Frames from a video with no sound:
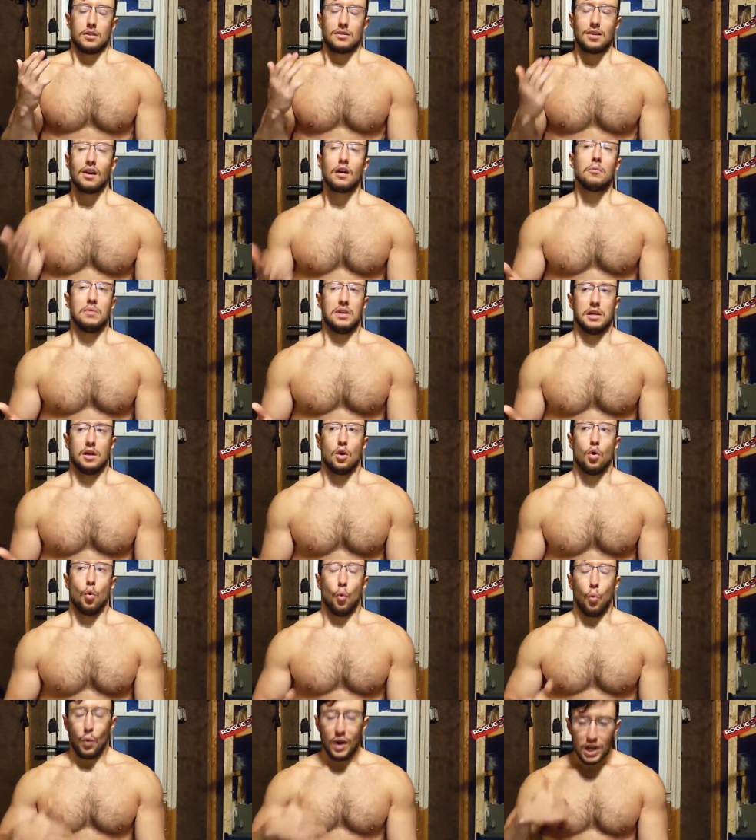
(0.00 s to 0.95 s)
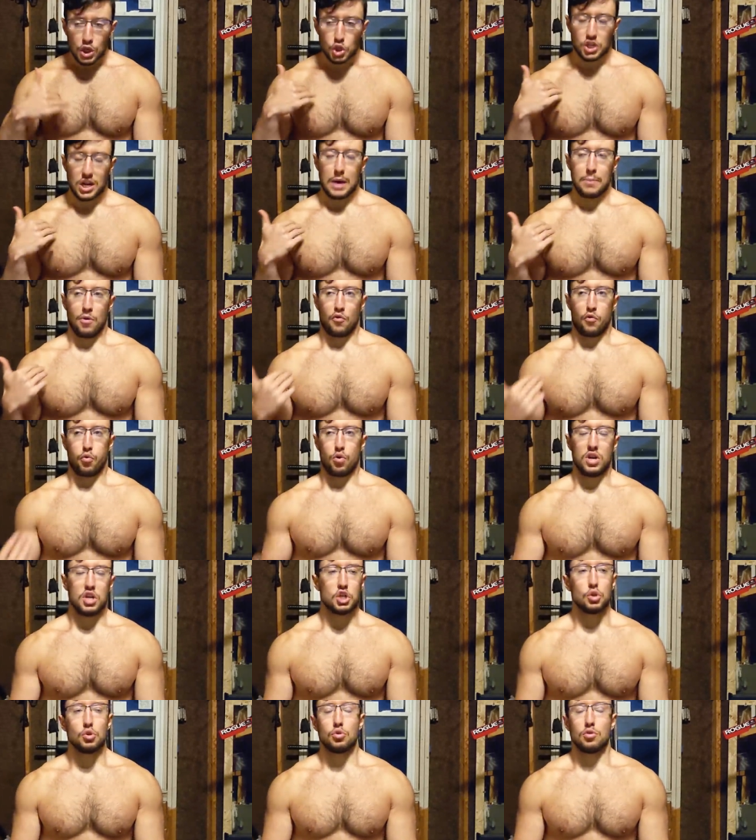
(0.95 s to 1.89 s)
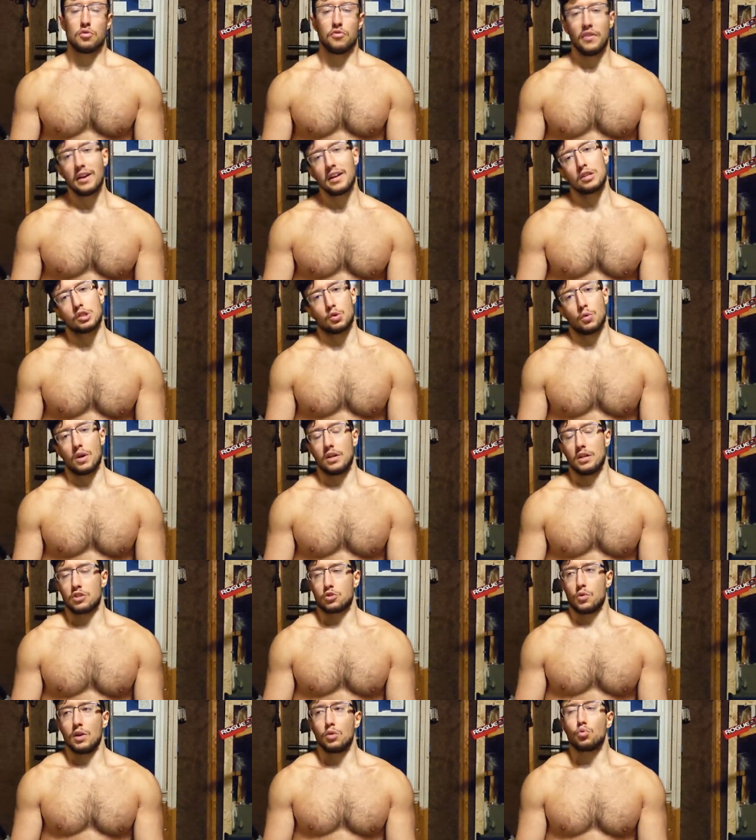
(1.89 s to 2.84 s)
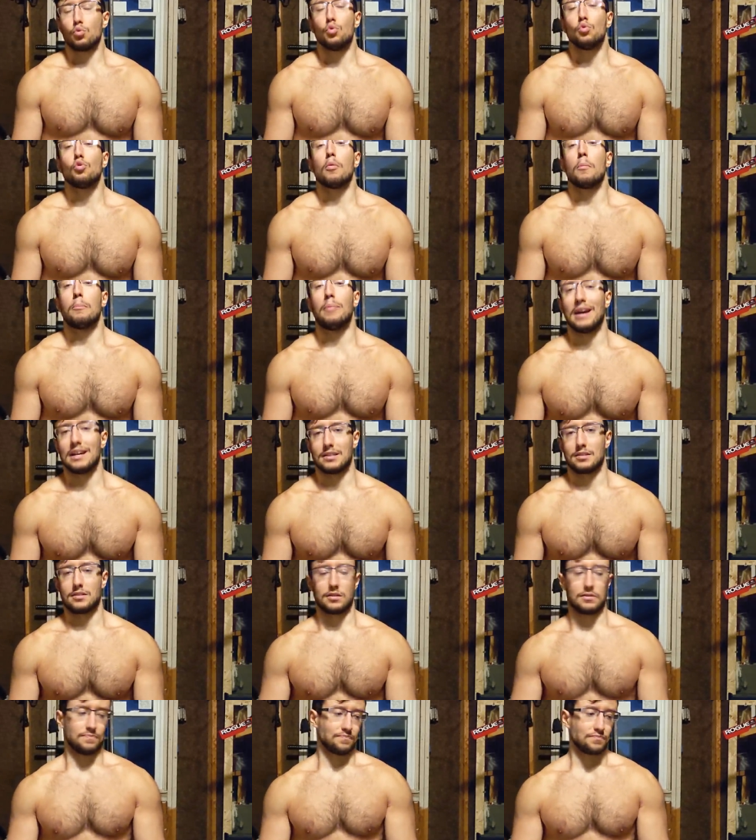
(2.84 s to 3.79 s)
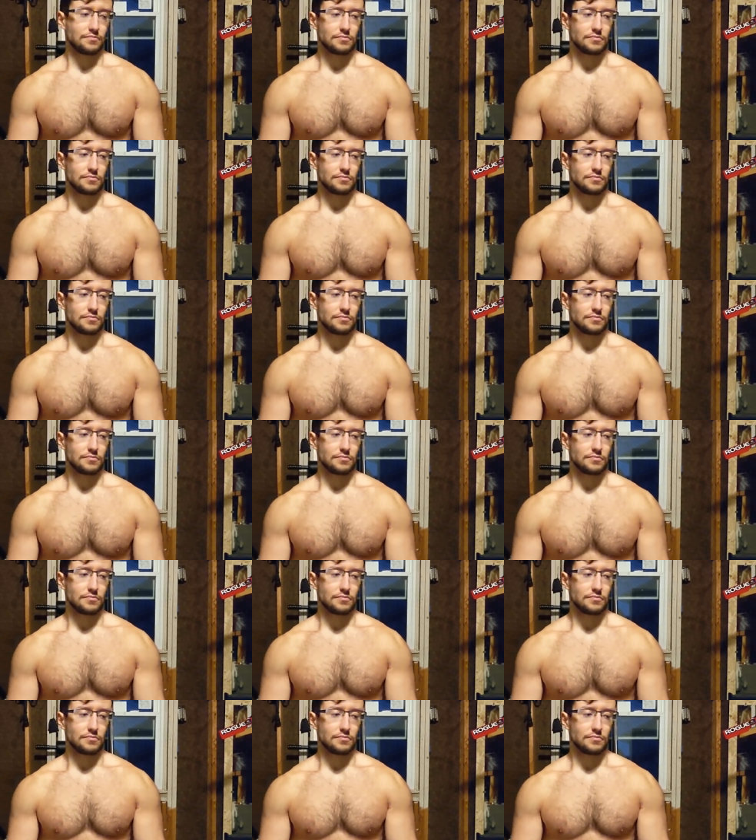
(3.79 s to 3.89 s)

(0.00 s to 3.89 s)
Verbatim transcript: Tell me, which type of religion do you think is going to do the best?